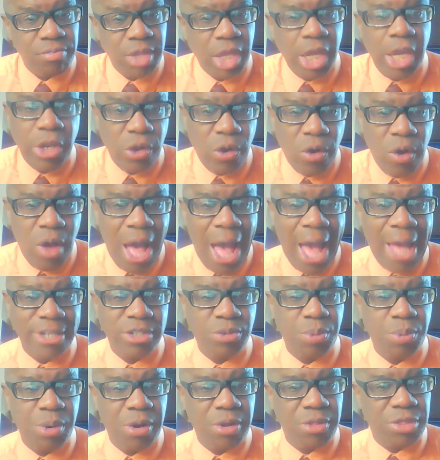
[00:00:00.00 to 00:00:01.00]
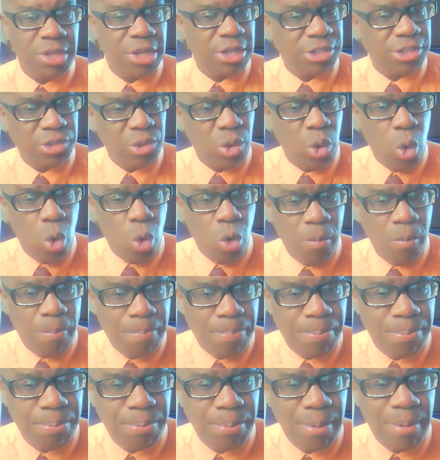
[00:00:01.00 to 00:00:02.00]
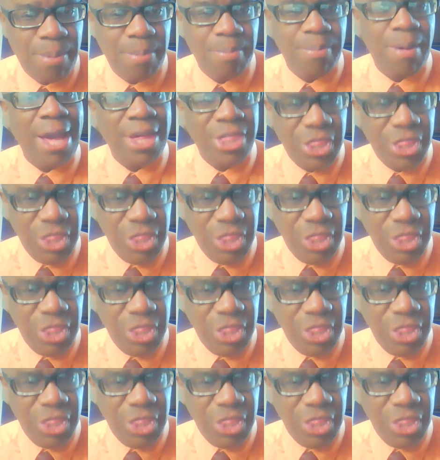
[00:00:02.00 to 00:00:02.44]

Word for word: you know, and where there's hope, I